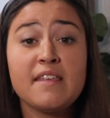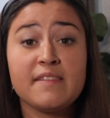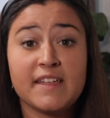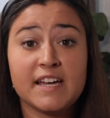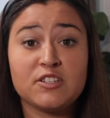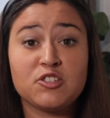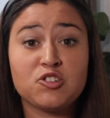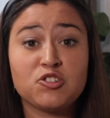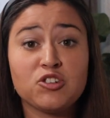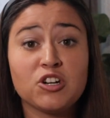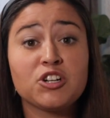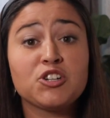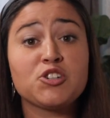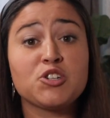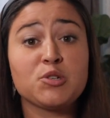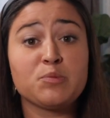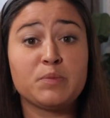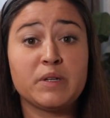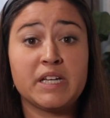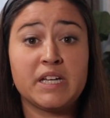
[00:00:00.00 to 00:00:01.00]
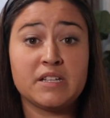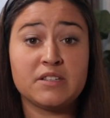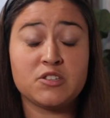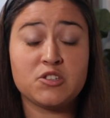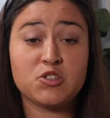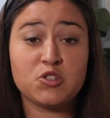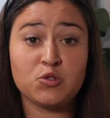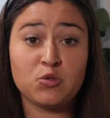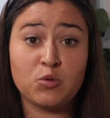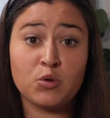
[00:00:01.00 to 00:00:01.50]
that structure
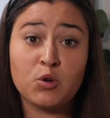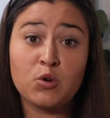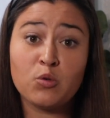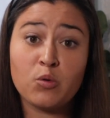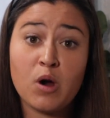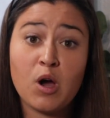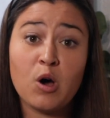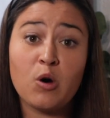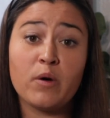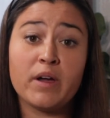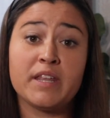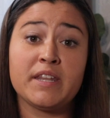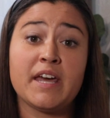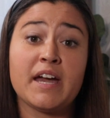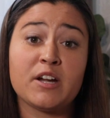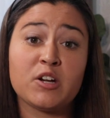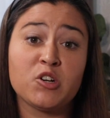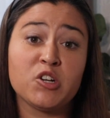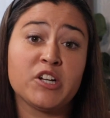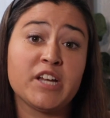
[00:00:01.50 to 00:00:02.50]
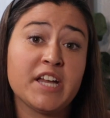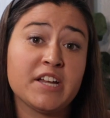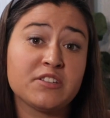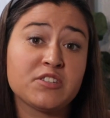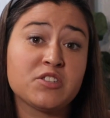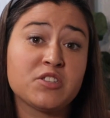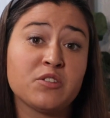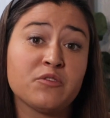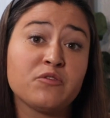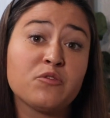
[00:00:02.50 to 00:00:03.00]
begins to grow, and that
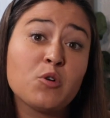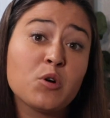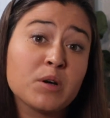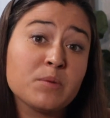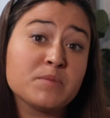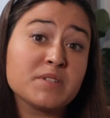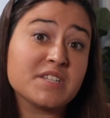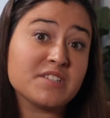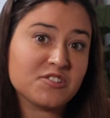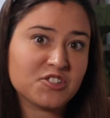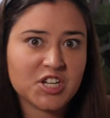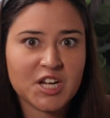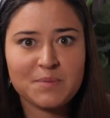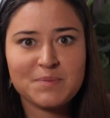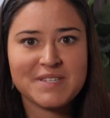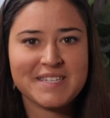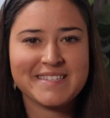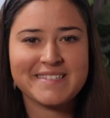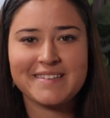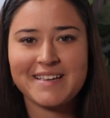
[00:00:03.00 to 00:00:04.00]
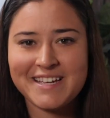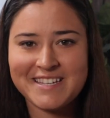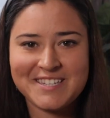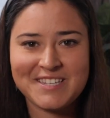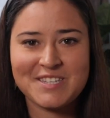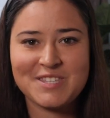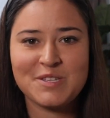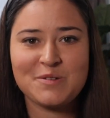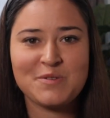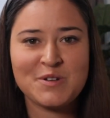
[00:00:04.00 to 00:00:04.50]
creates the forms and shapes and
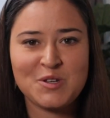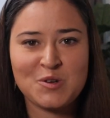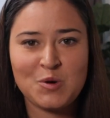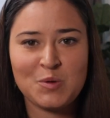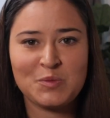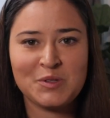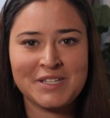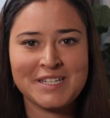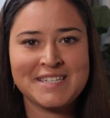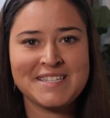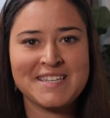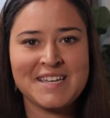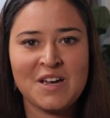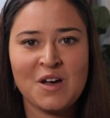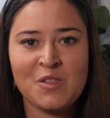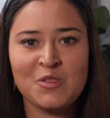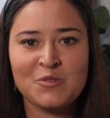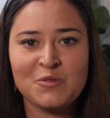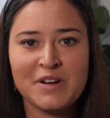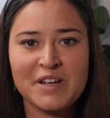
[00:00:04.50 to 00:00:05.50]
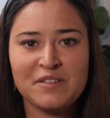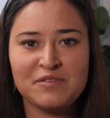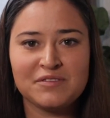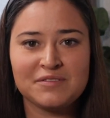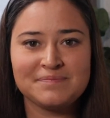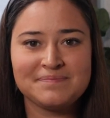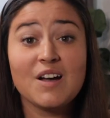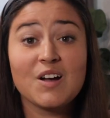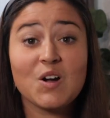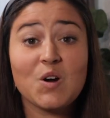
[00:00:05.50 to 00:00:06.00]
sizes that we normally see on the
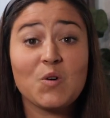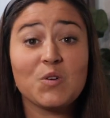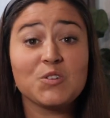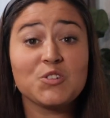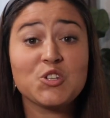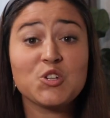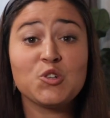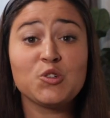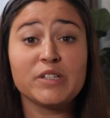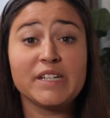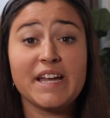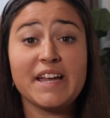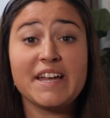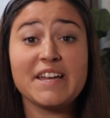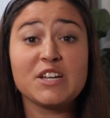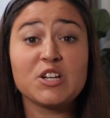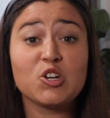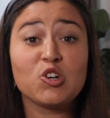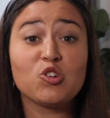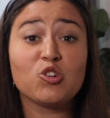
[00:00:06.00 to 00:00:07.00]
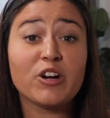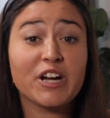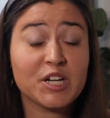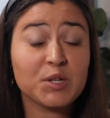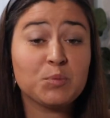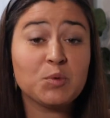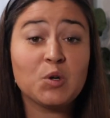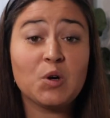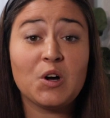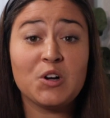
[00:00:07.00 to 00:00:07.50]
reef. Corals create
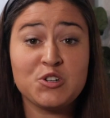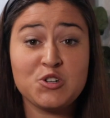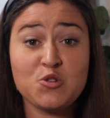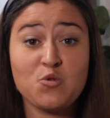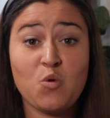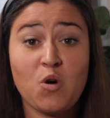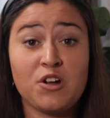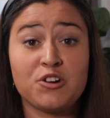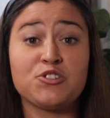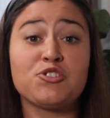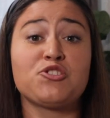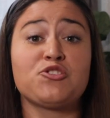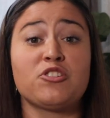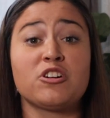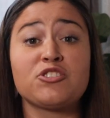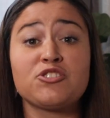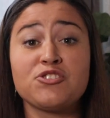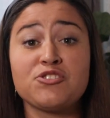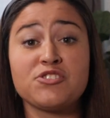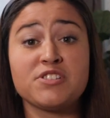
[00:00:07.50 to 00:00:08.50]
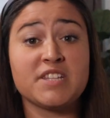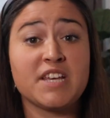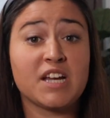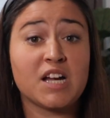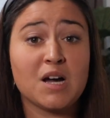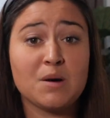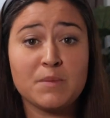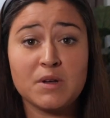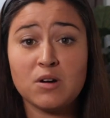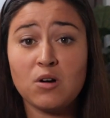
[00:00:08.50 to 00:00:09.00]
incredible underwater structures, and they
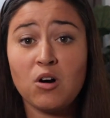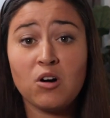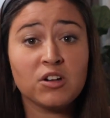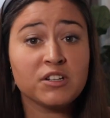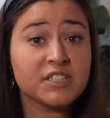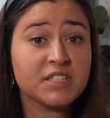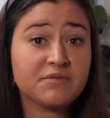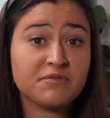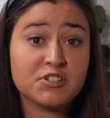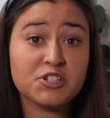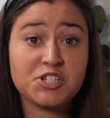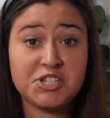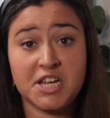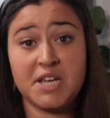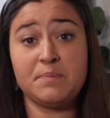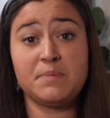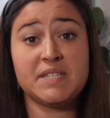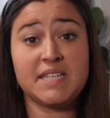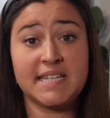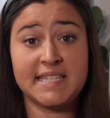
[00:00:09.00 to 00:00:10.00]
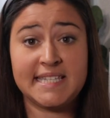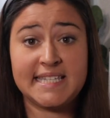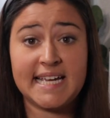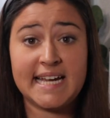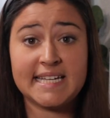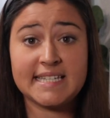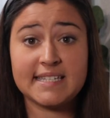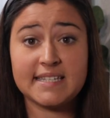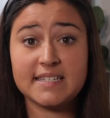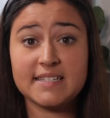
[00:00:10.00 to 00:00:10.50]
come in all different shapes and
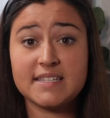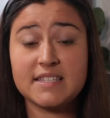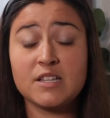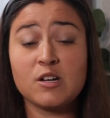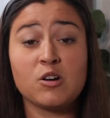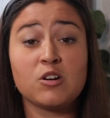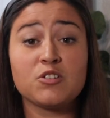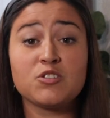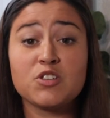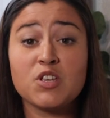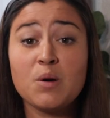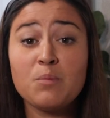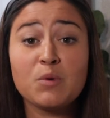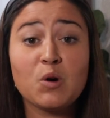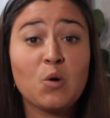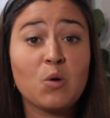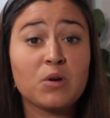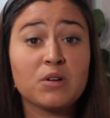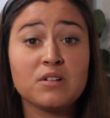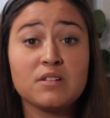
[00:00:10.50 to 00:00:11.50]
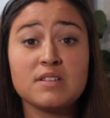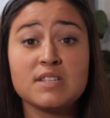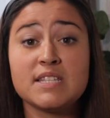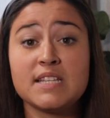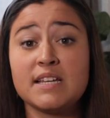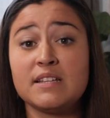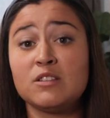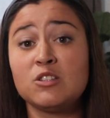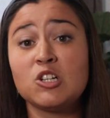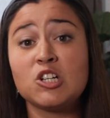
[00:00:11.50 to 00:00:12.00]
sizes. There are some corals
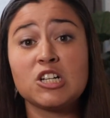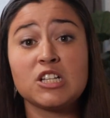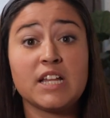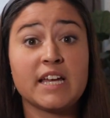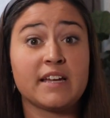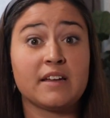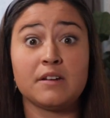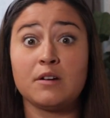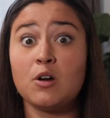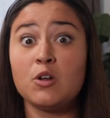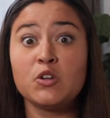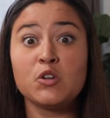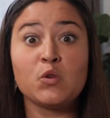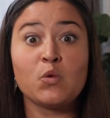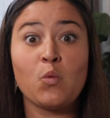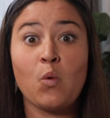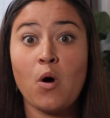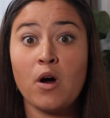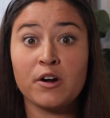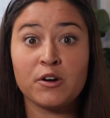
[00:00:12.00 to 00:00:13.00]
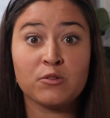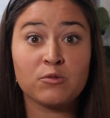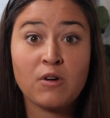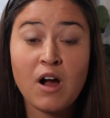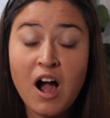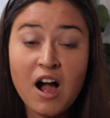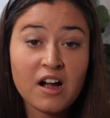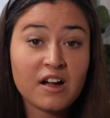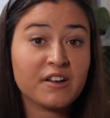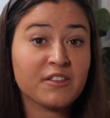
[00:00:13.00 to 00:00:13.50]
that look like an underwater
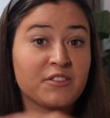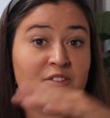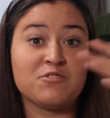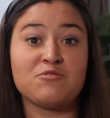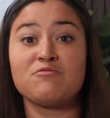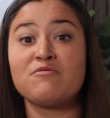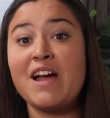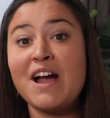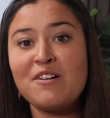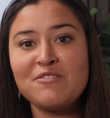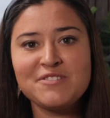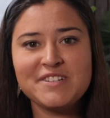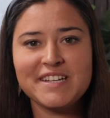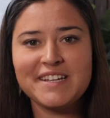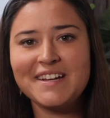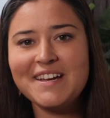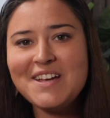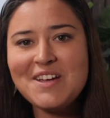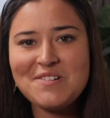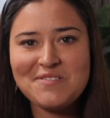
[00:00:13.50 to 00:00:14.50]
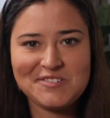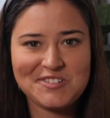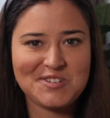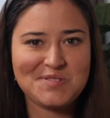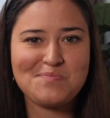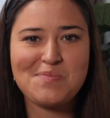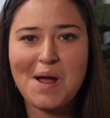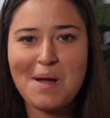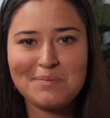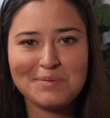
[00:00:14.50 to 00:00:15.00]
rock. They're rounded, which
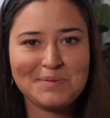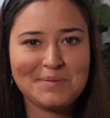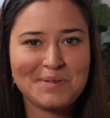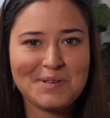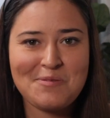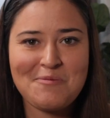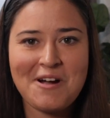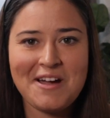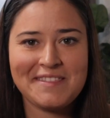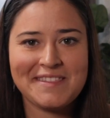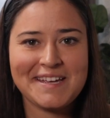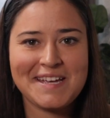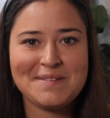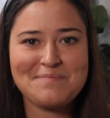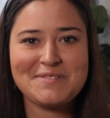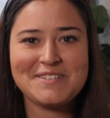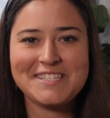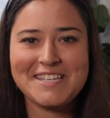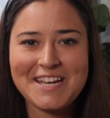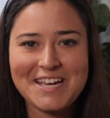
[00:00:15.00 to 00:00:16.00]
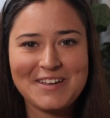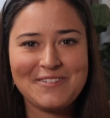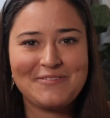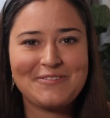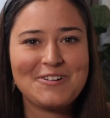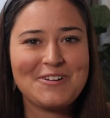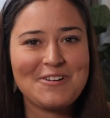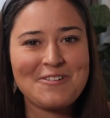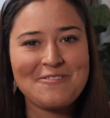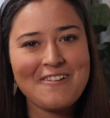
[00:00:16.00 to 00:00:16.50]
is probably why they get mistaken
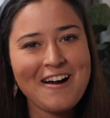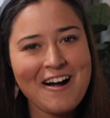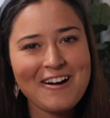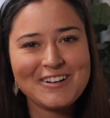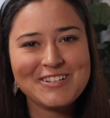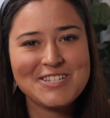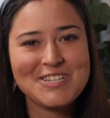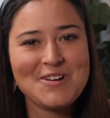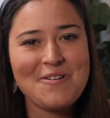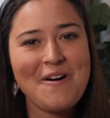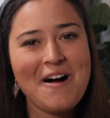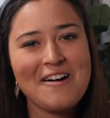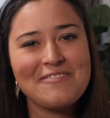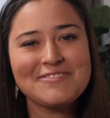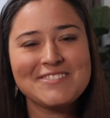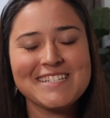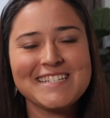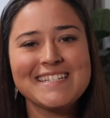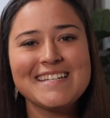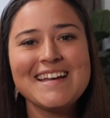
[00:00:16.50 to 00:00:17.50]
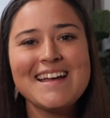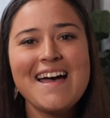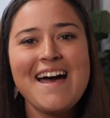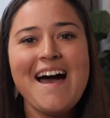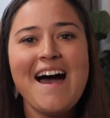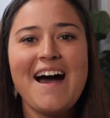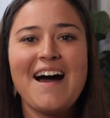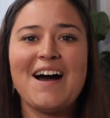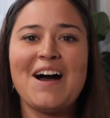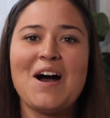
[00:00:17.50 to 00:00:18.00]
for a rock so often.
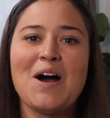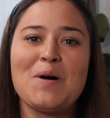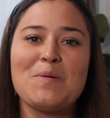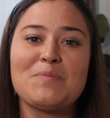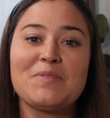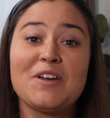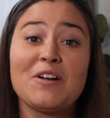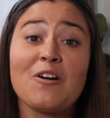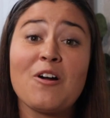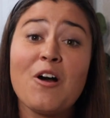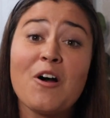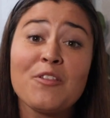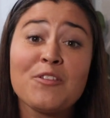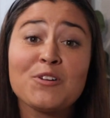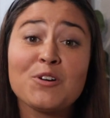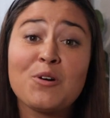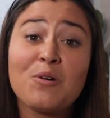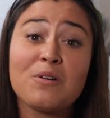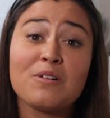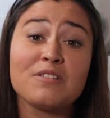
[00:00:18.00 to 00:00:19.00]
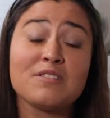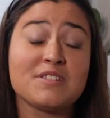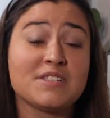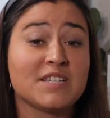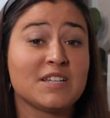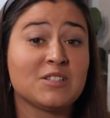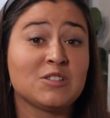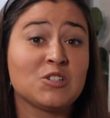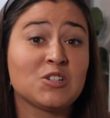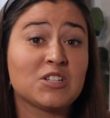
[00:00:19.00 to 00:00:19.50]
Um, there are other corals
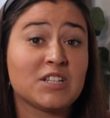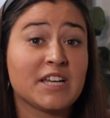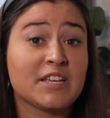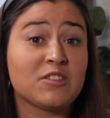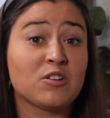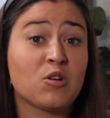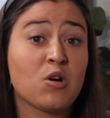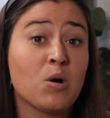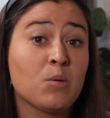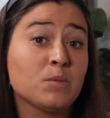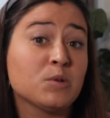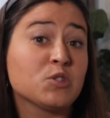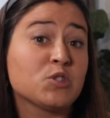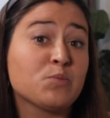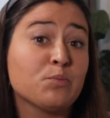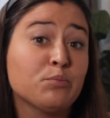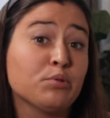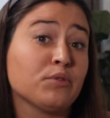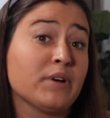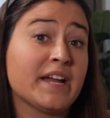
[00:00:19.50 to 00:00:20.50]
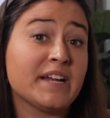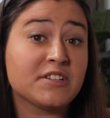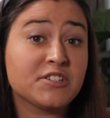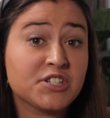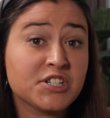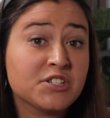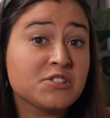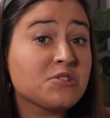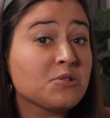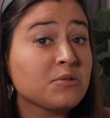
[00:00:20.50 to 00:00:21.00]
that look like they're almost
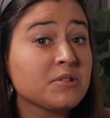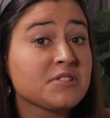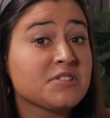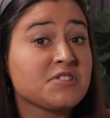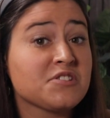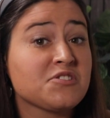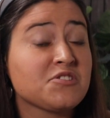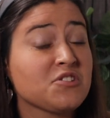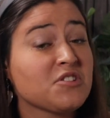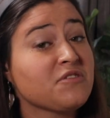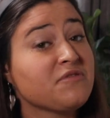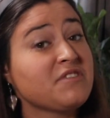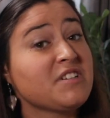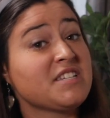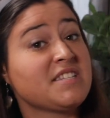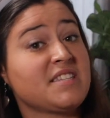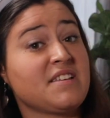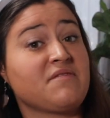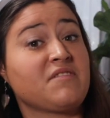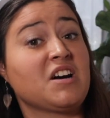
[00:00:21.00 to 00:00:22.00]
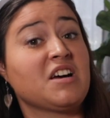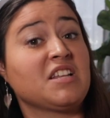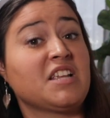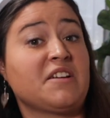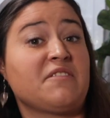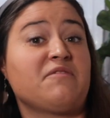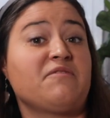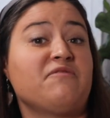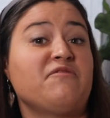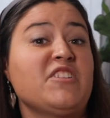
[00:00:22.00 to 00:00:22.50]
branching towards the surface. They've got
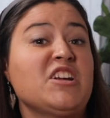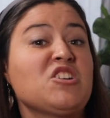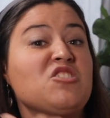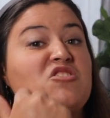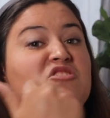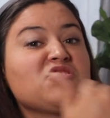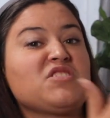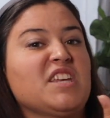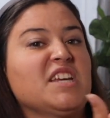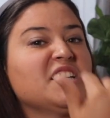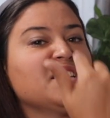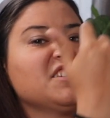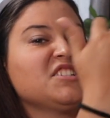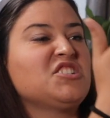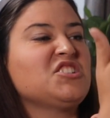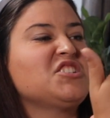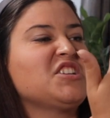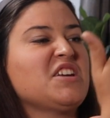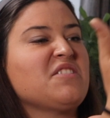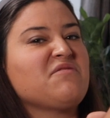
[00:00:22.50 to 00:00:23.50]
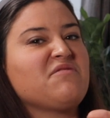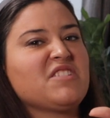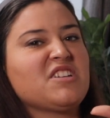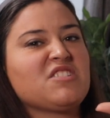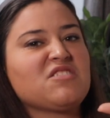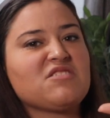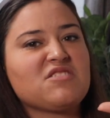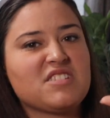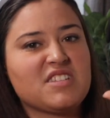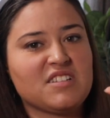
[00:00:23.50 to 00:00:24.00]
like fingers, like digitate
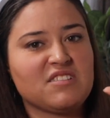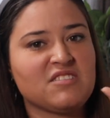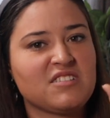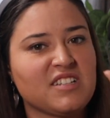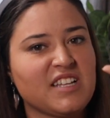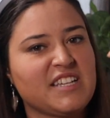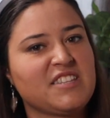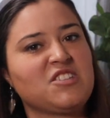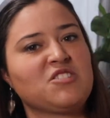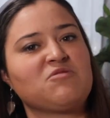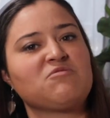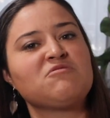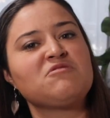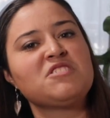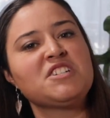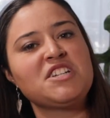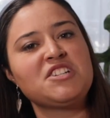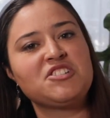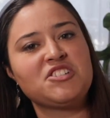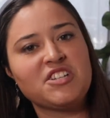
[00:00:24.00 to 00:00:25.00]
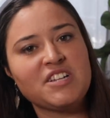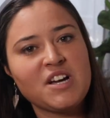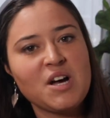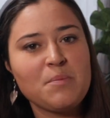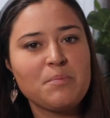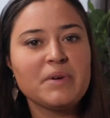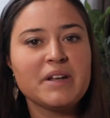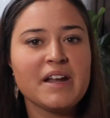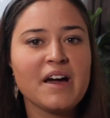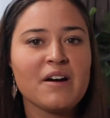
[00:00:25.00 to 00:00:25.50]
fingers that look like they're reaching
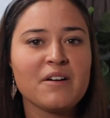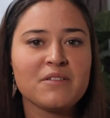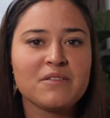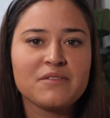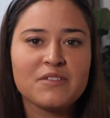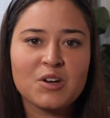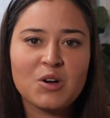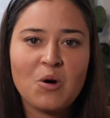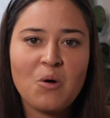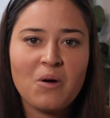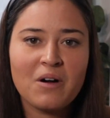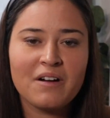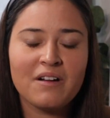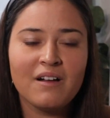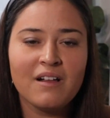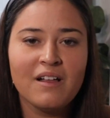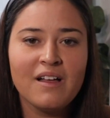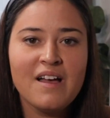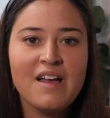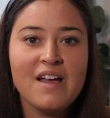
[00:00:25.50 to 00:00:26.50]
up and out of the coral.